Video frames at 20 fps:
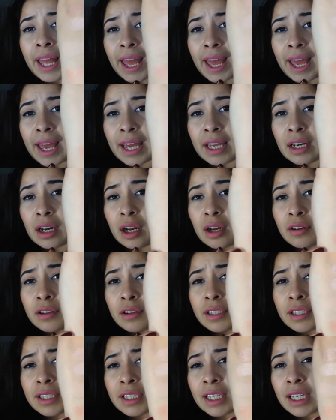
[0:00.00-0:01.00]
and
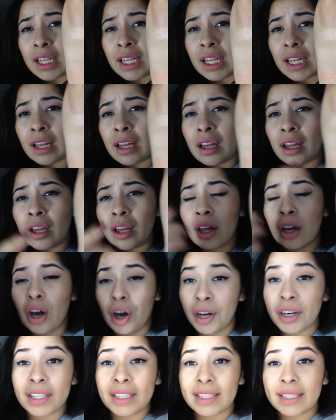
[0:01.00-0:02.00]
honestly
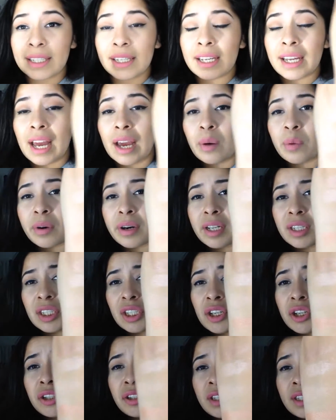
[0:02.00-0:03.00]
I wanted
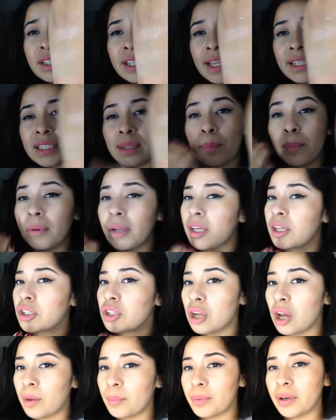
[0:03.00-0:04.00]
to use this as a blush
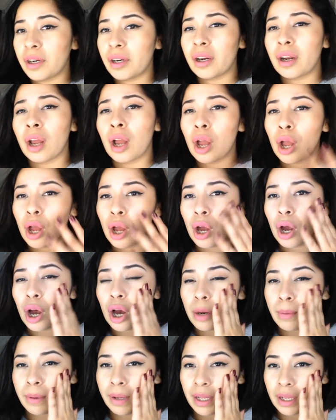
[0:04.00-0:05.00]
topper
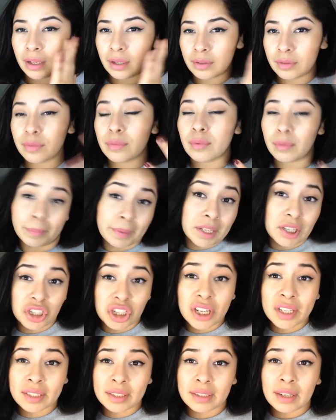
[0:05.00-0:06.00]
on my
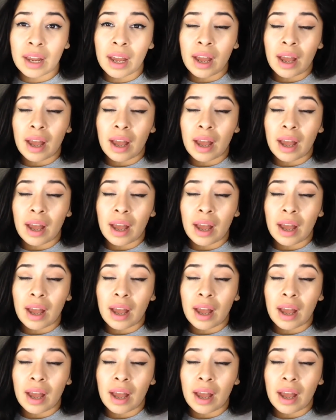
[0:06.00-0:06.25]
cheeks,